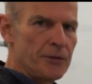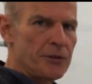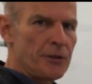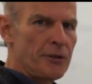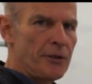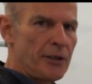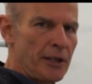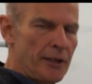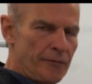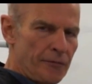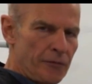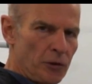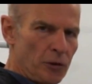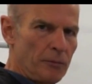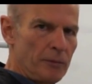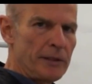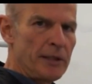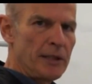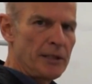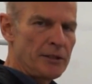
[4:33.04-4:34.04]
So therefore
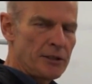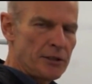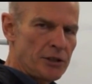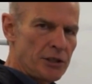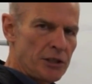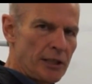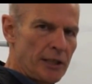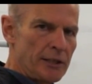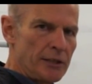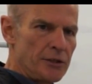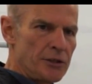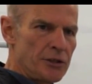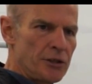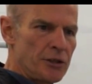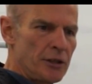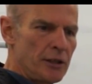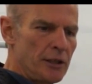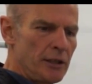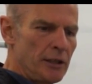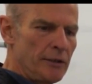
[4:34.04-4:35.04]
we need to
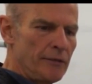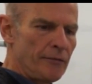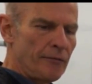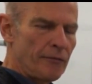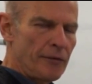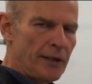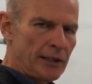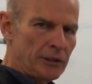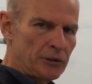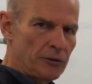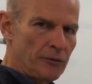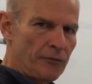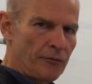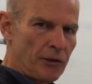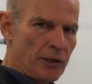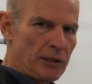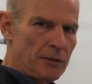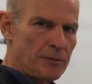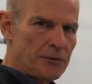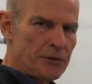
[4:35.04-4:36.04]
change the natural
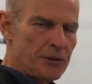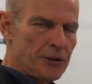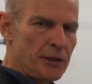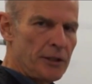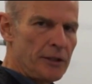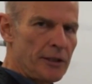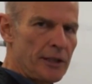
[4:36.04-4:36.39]
frequency,